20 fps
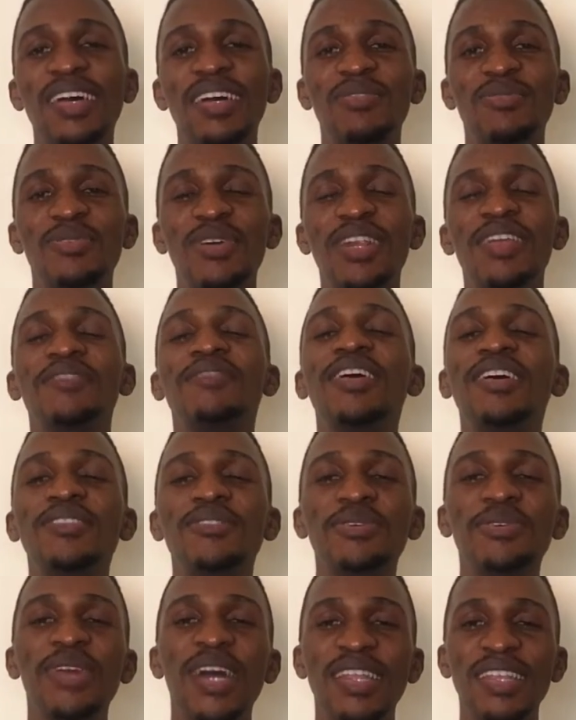and
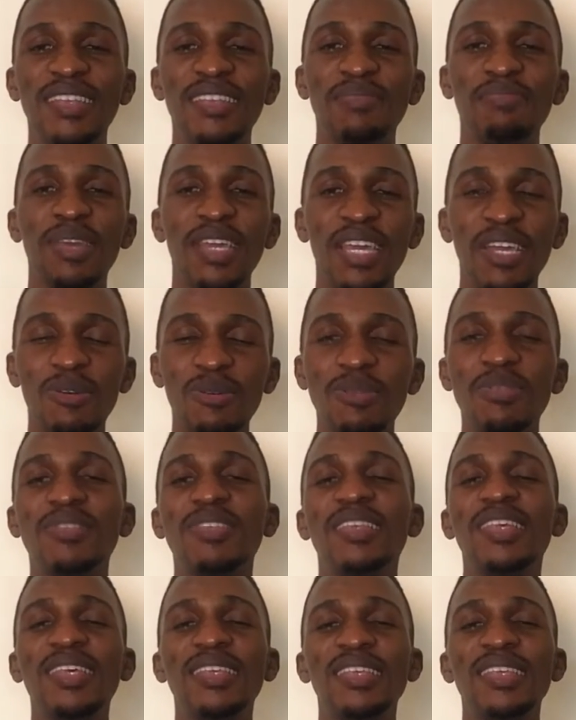relevant to you, and it's making good
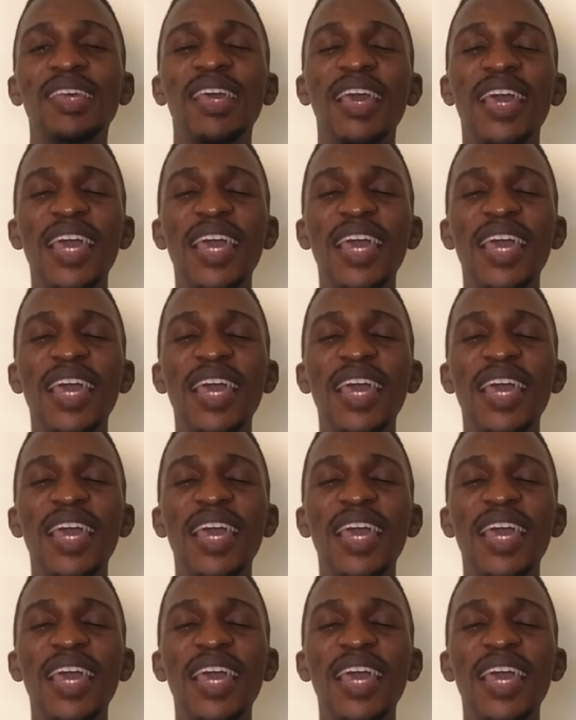sense.